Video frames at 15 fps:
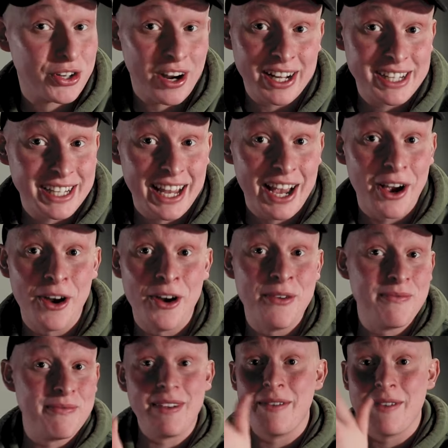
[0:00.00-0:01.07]
tried to get
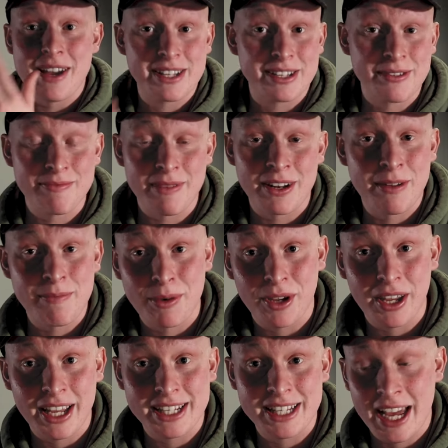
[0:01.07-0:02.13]
home, and we had to end up
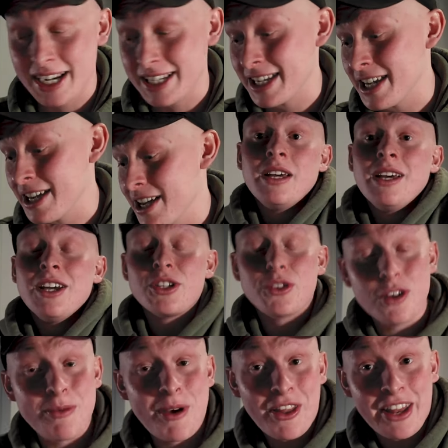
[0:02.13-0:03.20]
booking a taxi.
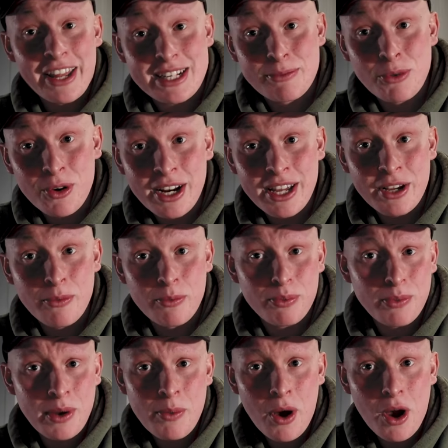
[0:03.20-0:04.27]
Talk about the next morning,
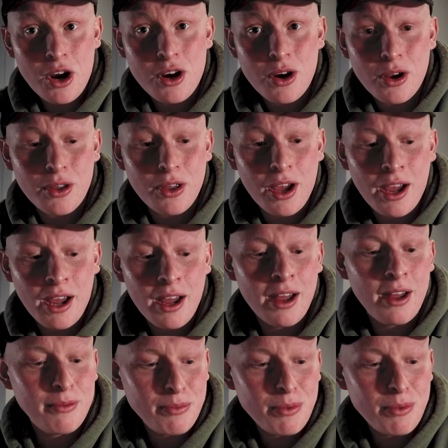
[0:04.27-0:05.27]
we were uh,